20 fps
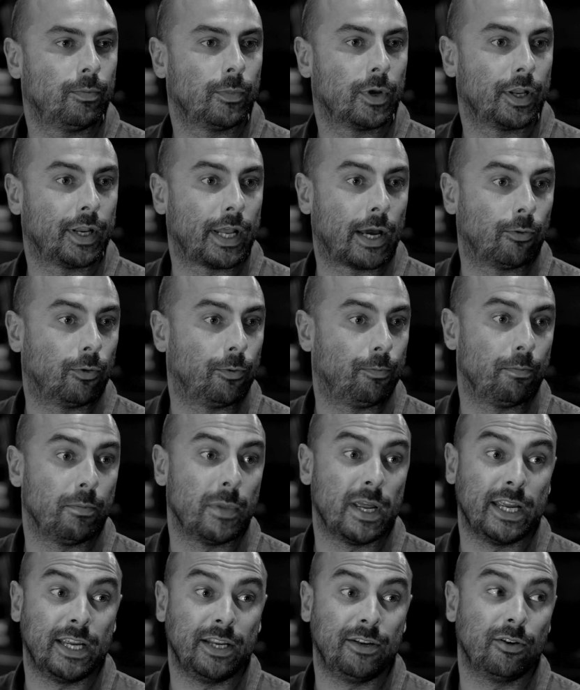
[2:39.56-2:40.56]
and that would
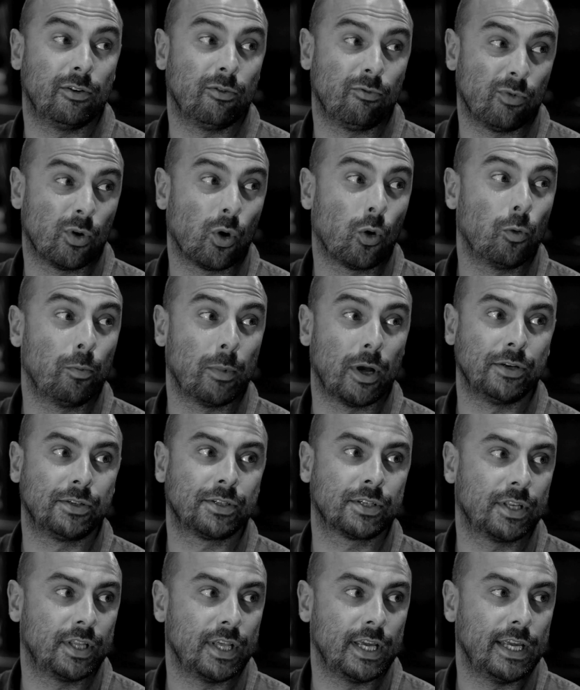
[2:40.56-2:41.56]
mean
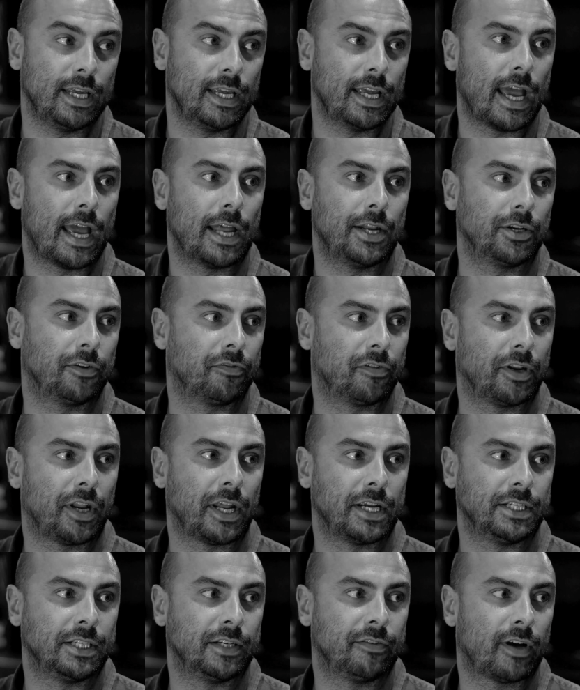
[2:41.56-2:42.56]
almost the end of the
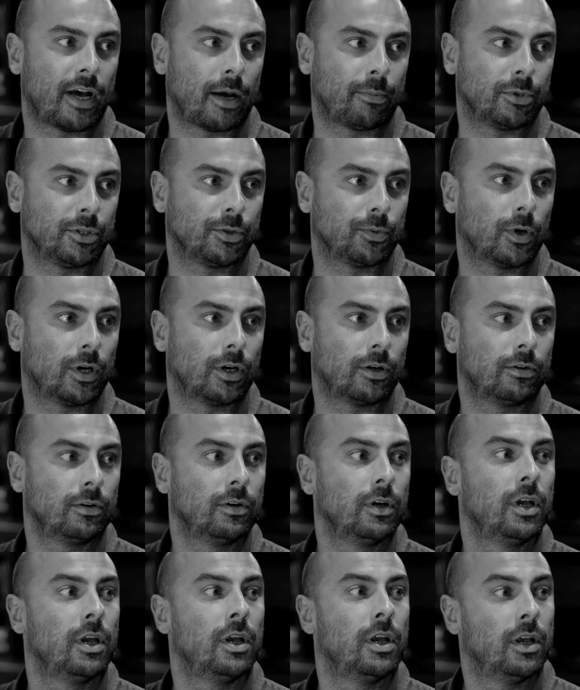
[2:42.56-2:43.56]
native app as well.
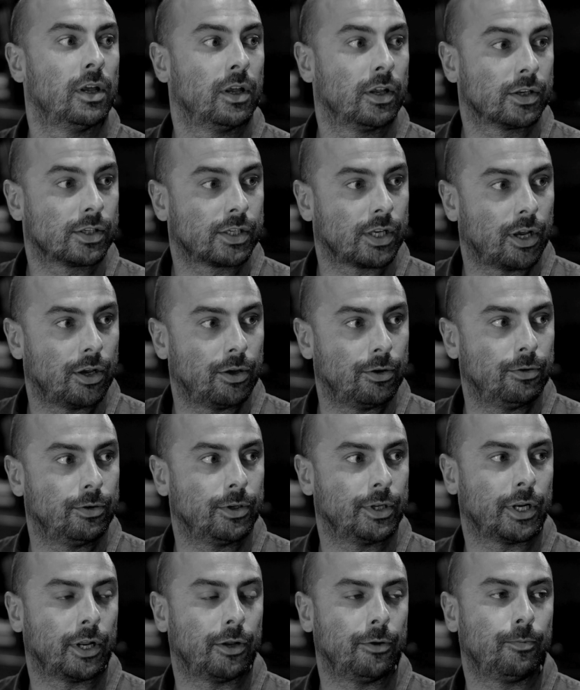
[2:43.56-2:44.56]
So,
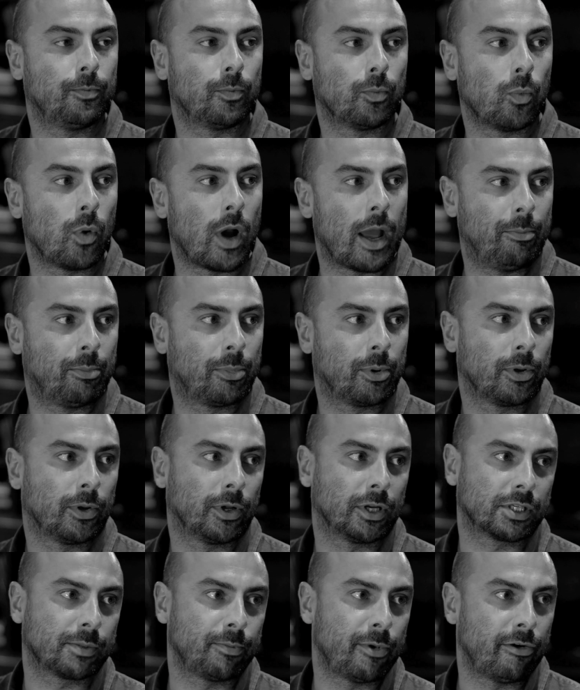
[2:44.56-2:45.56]
you know, web
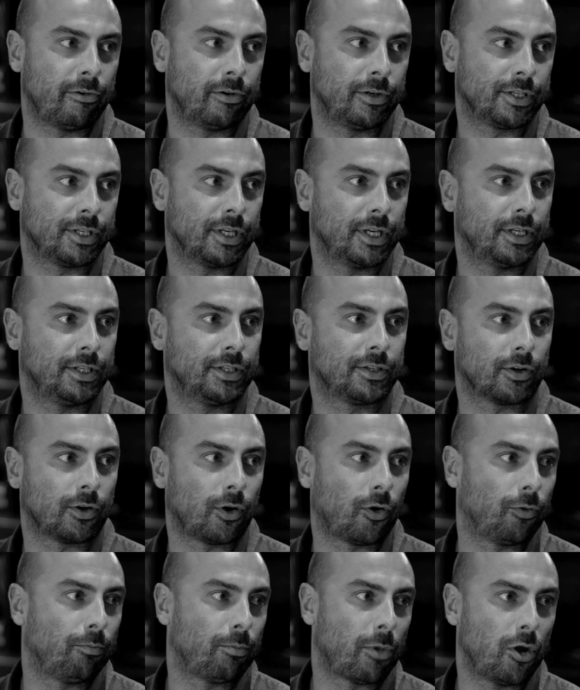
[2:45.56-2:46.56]
experiences
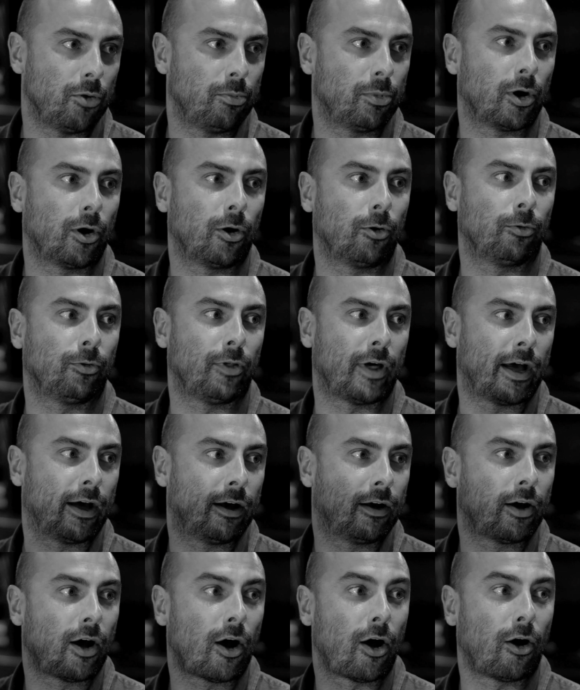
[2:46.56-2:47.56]
on mobile
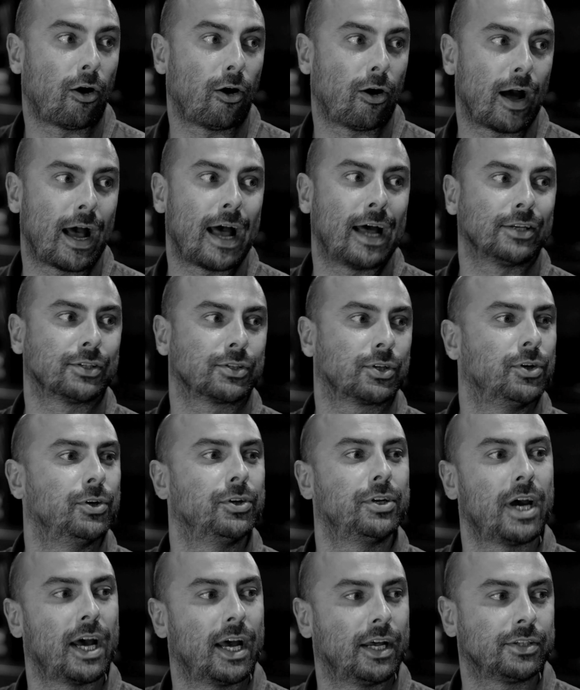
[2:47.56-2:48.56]
that are as
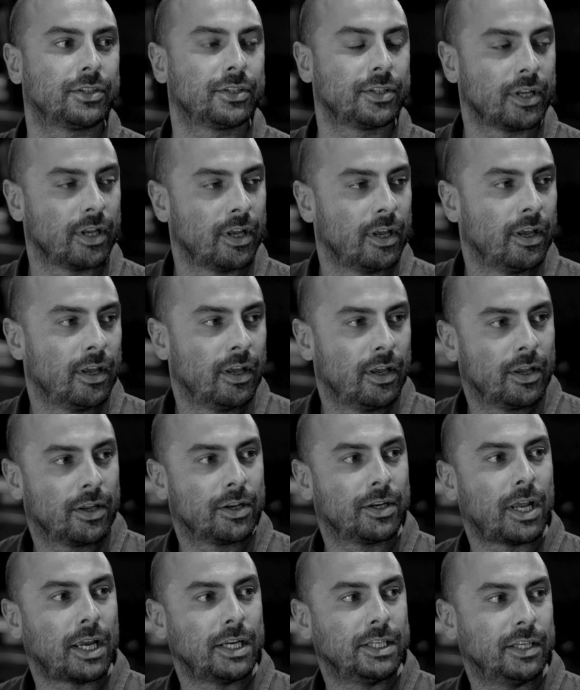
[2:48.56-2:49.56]
good as
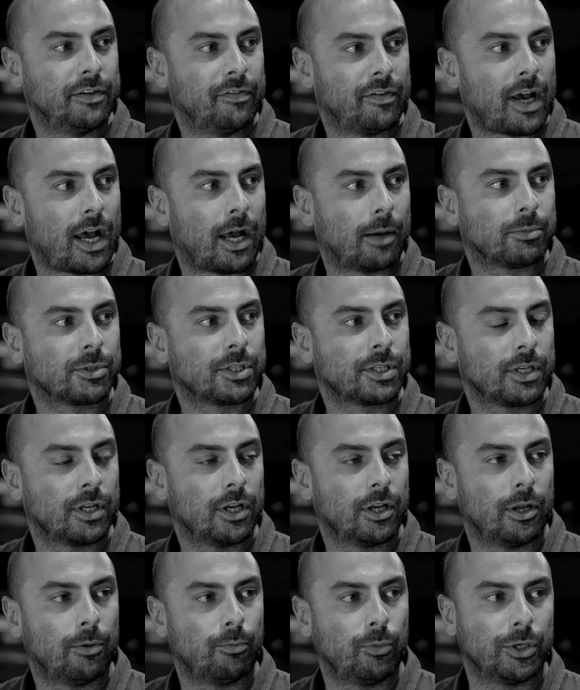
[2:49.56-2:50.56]
native apps,
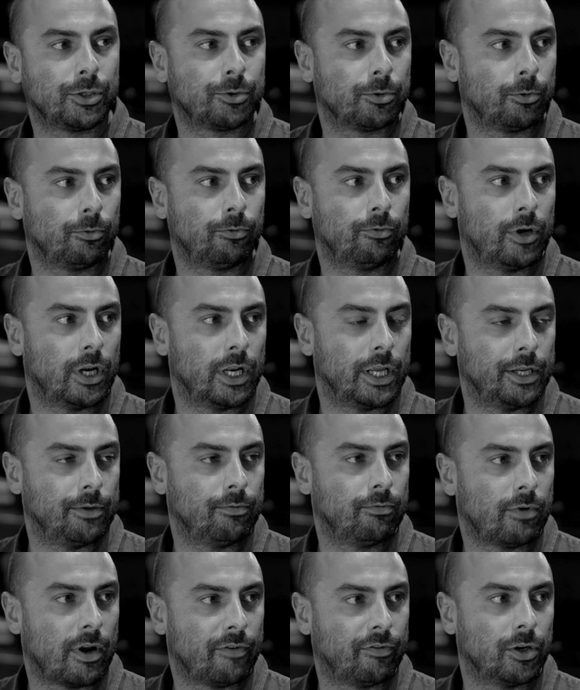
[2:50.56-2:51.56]
which will really
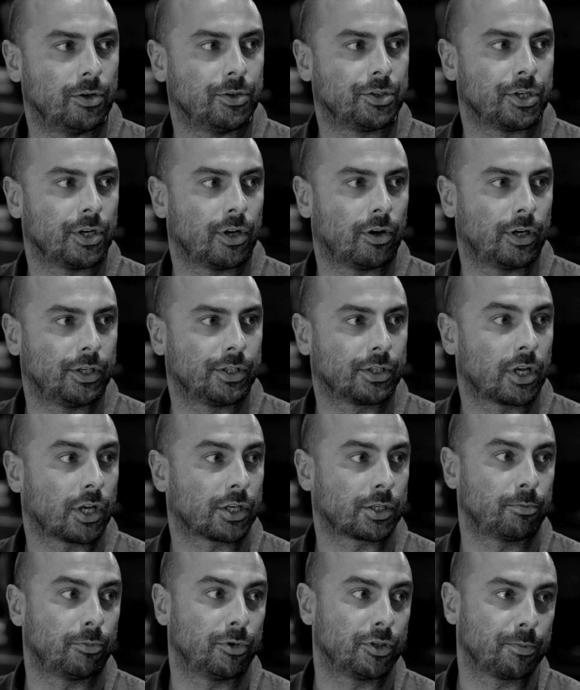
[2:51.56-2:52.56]
revolutionise
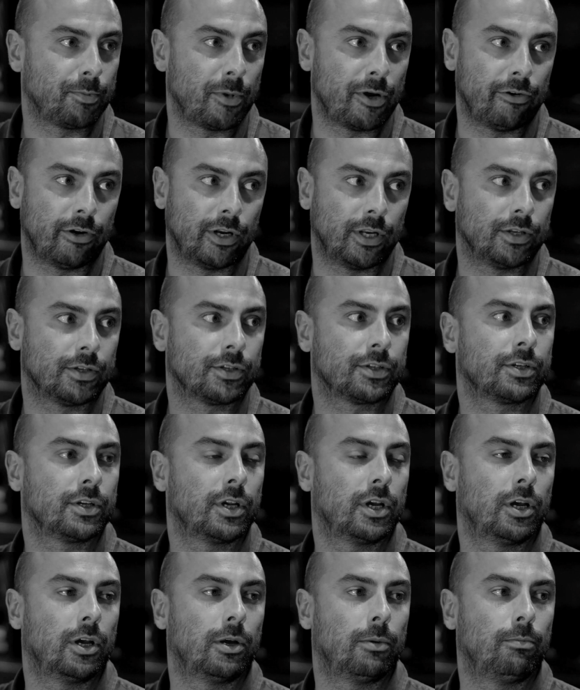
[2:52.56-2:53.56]
customer experience
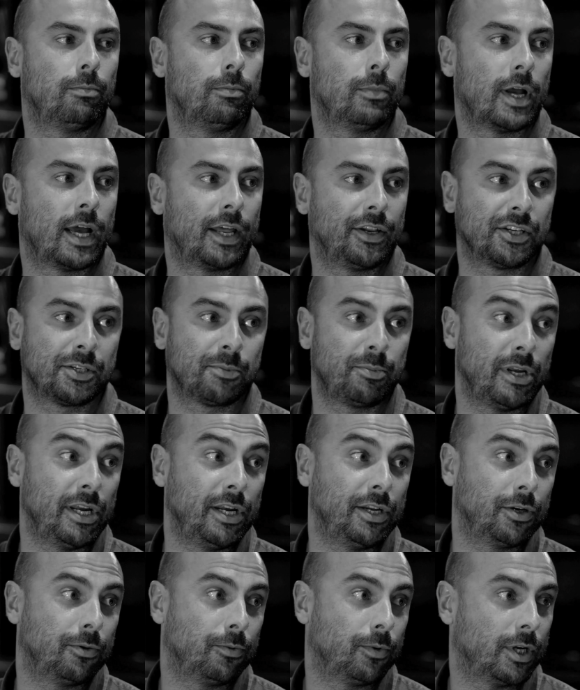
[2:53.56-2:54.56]
and the
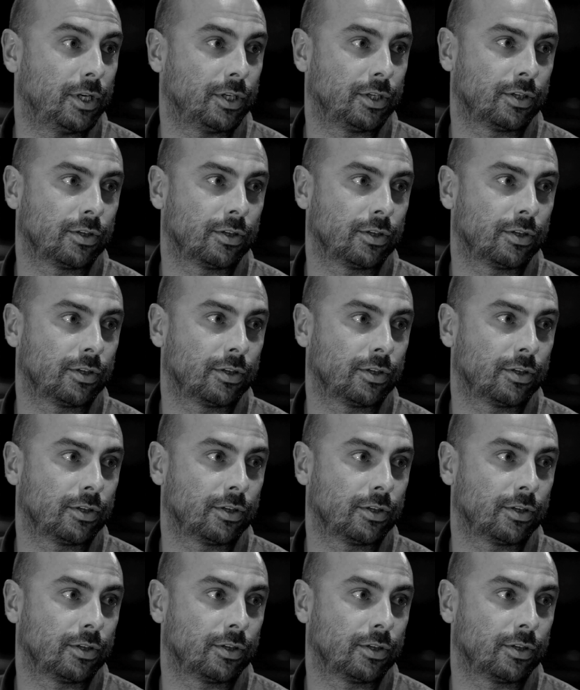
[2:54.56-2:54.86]
speed at which